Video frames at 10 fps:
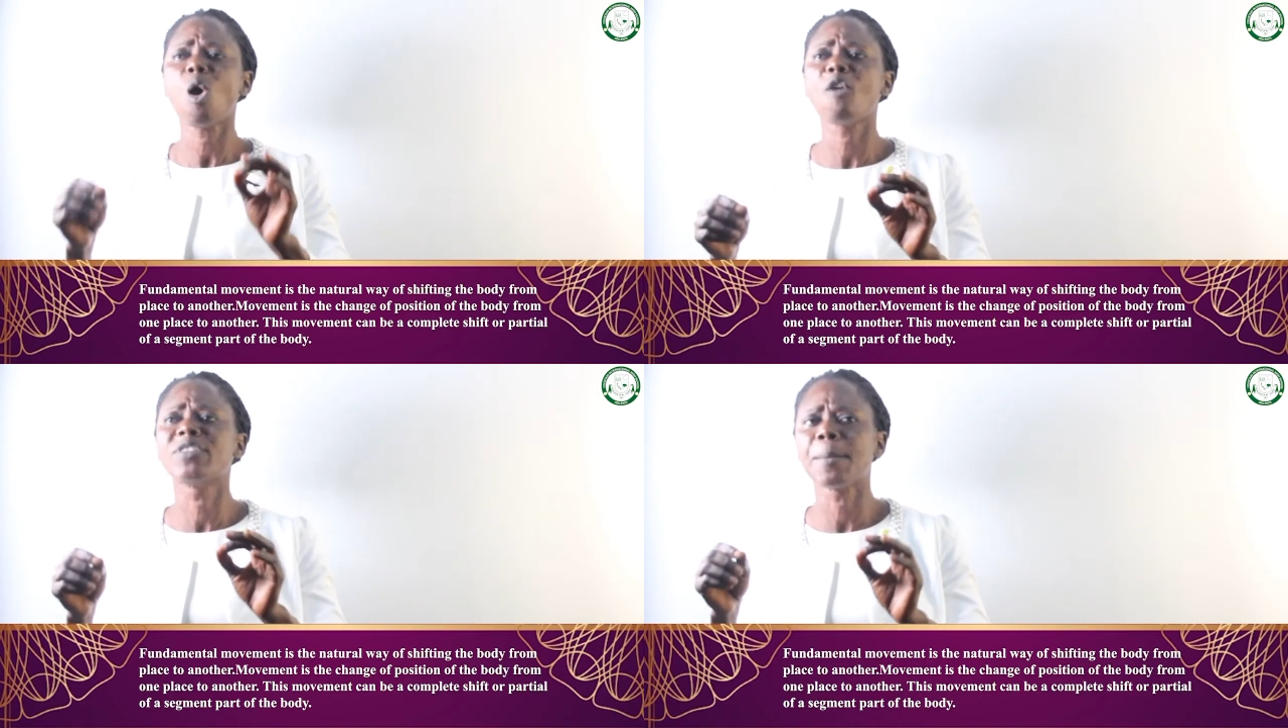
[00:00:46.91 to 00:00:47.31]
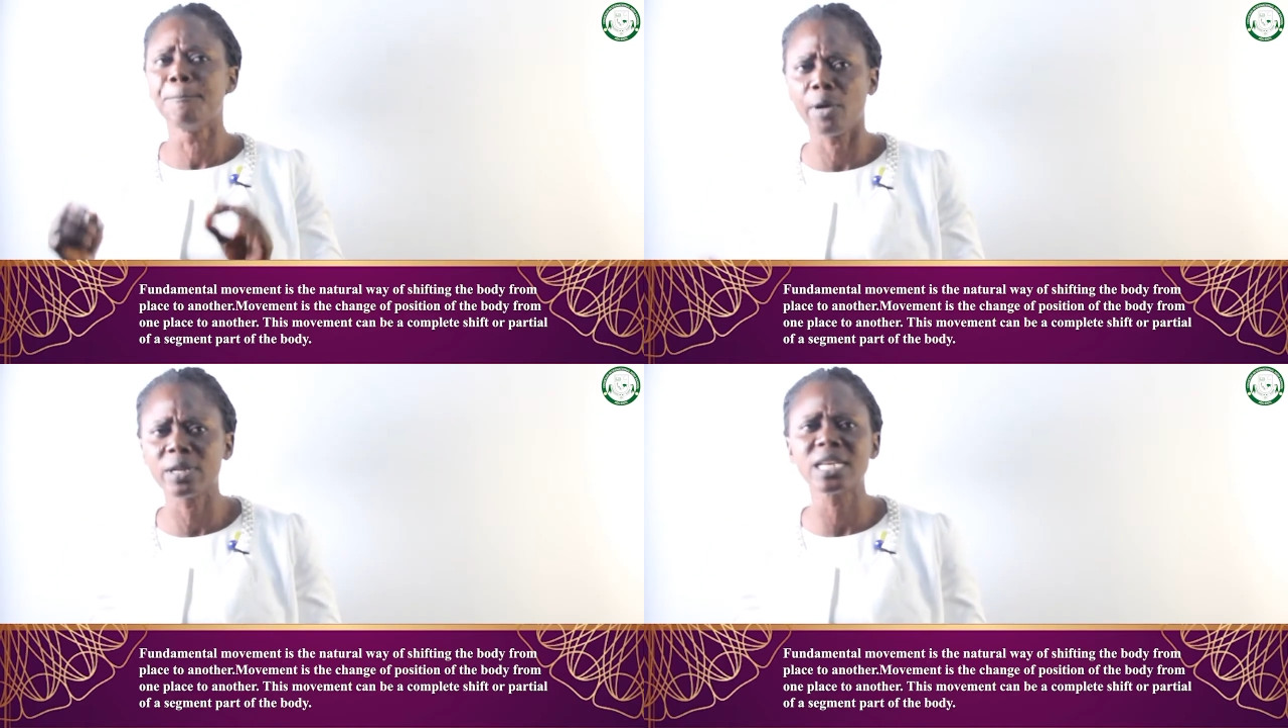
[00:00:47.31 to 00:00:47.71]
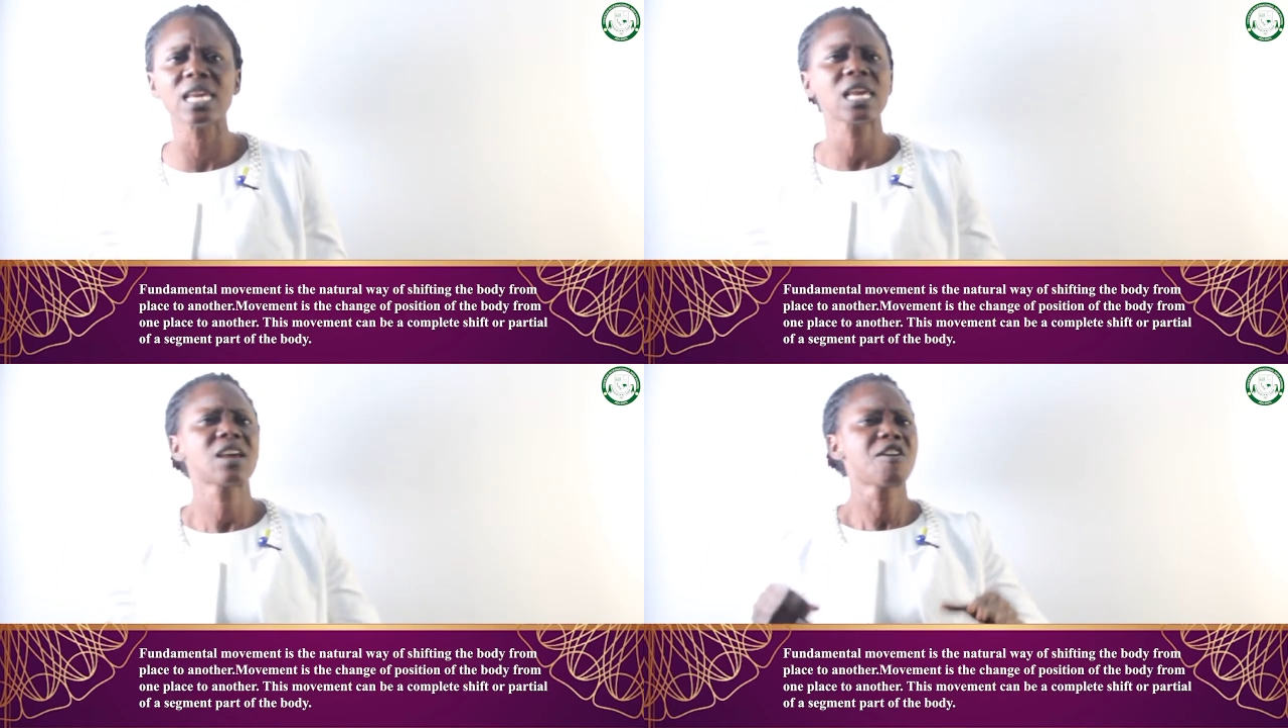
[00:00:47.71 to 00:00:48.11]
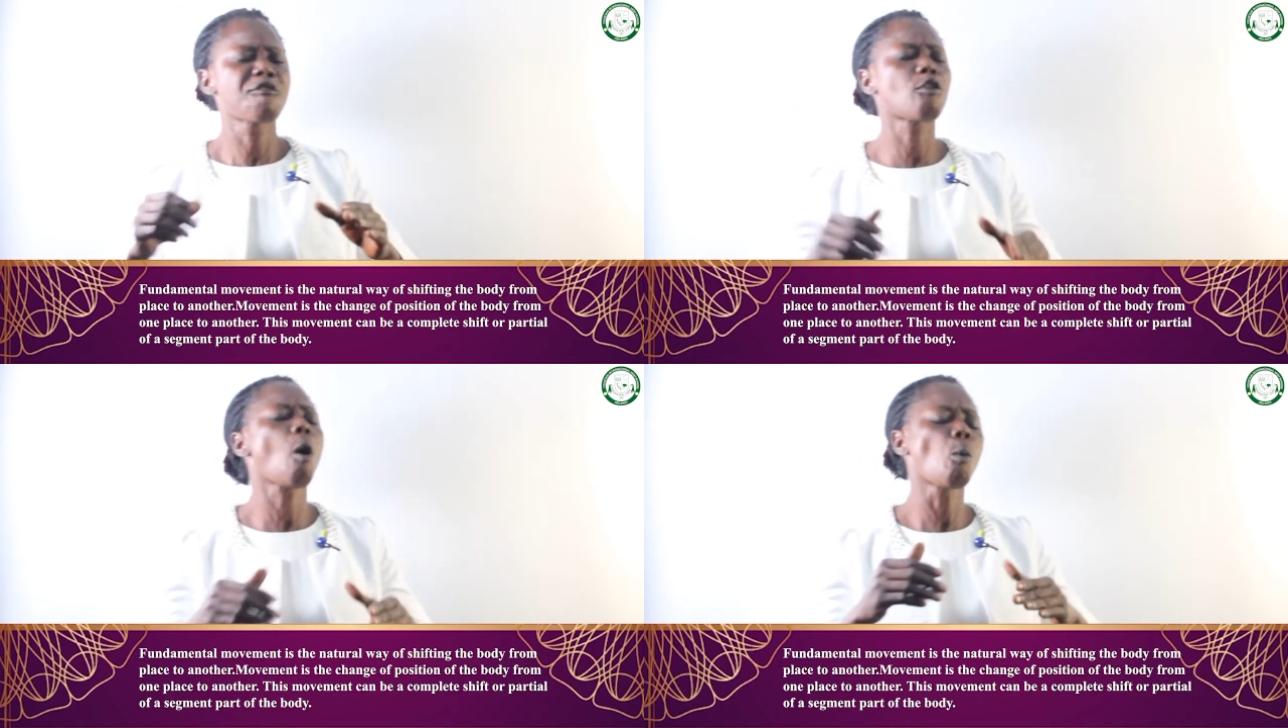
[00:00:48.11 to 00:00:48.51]
of the body
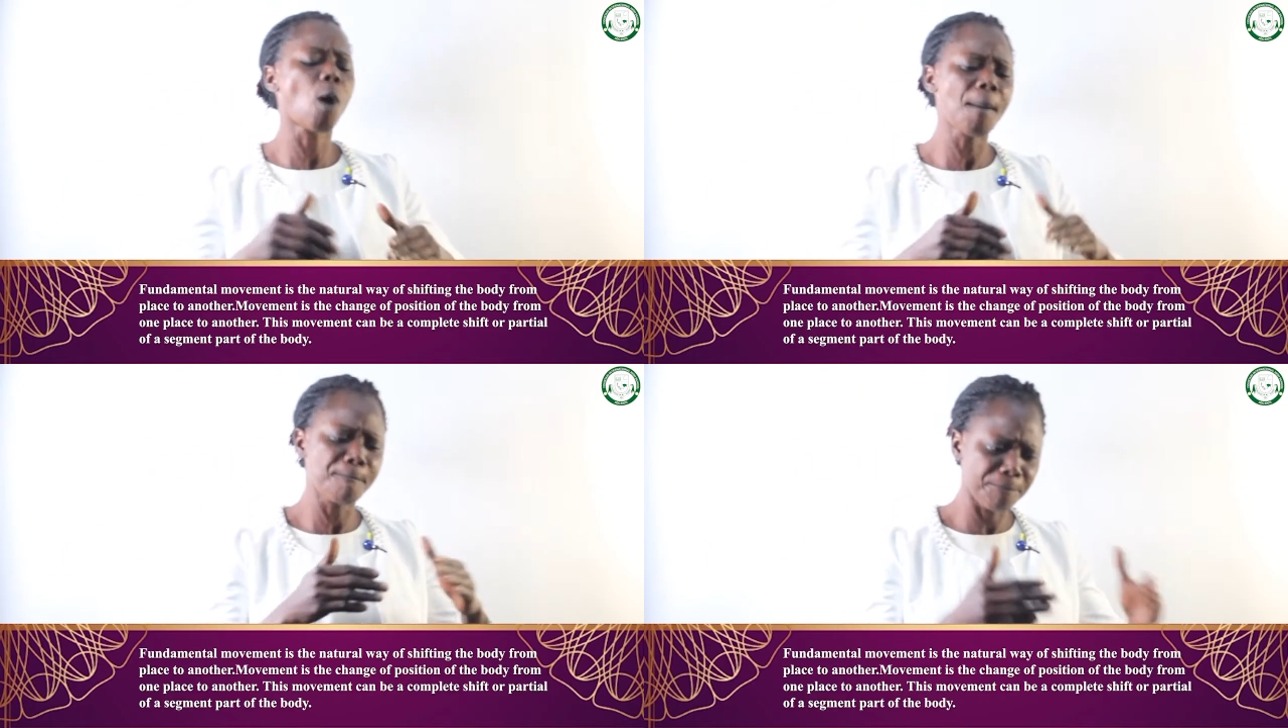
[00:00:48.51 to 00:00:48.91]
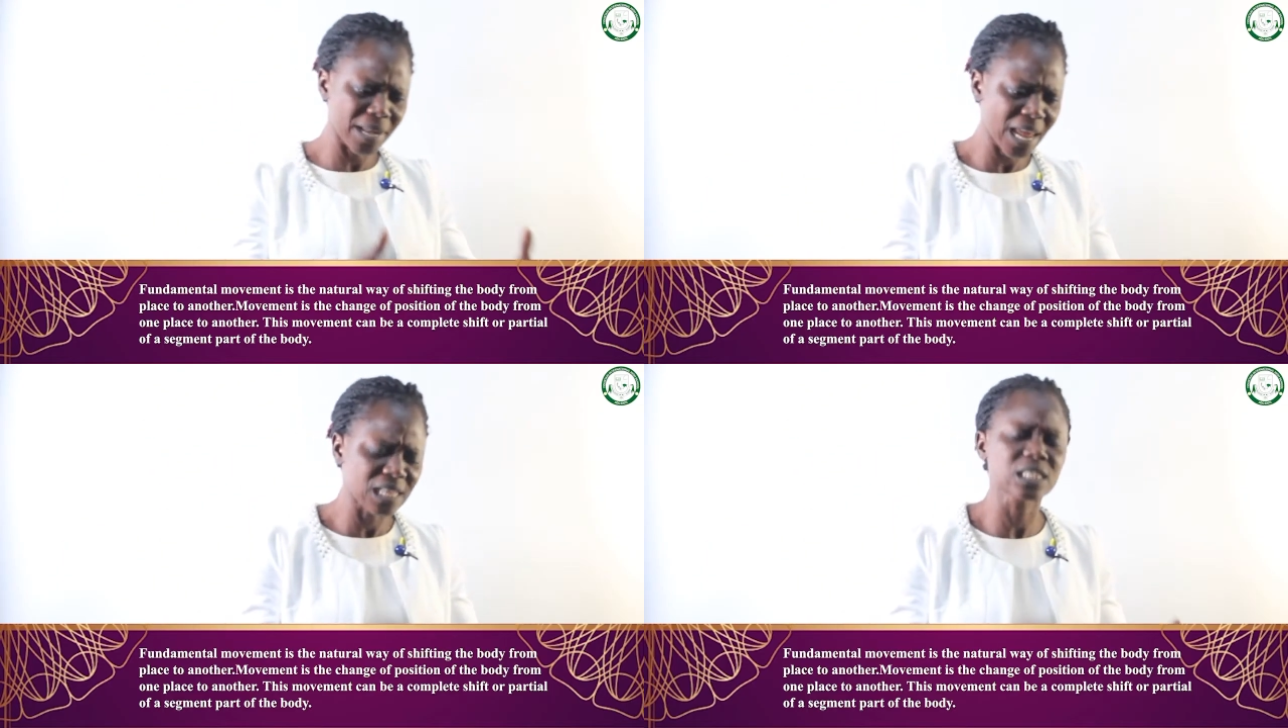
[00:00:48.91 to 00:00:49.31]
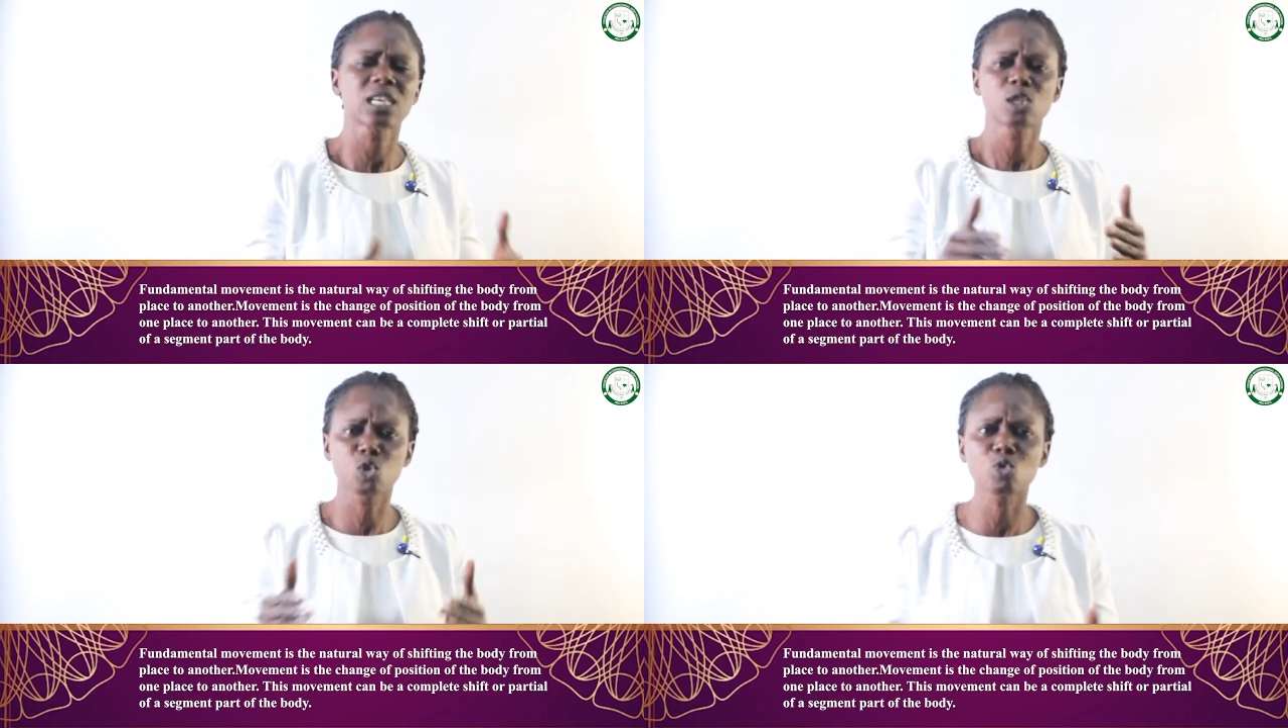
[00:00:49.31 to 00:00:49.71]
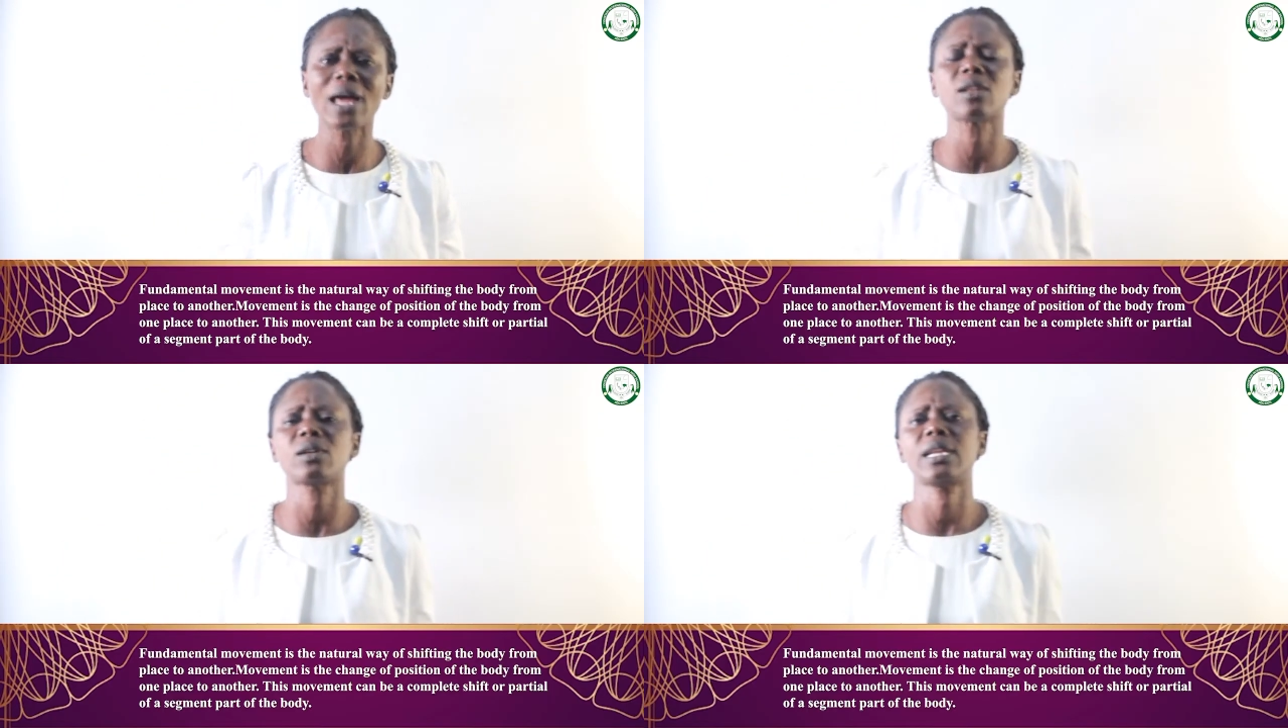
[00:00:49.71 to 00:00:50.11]
from one place to
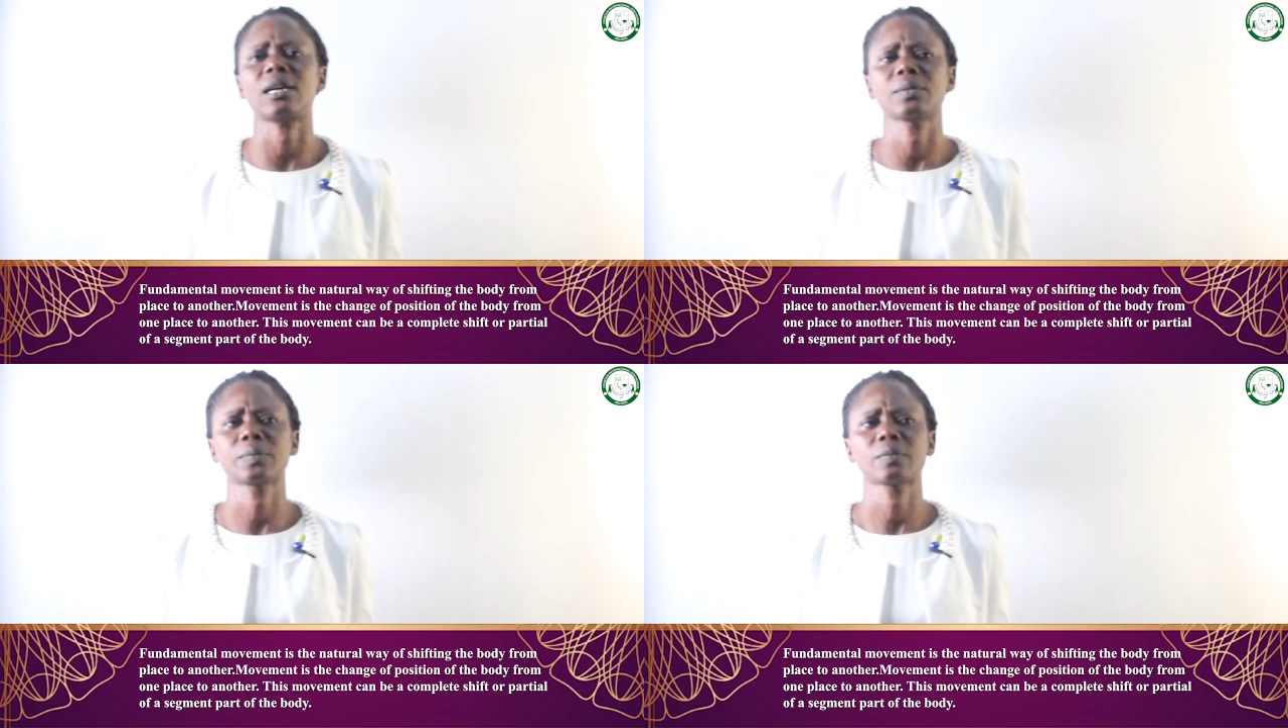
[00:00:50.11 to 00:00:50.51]
another.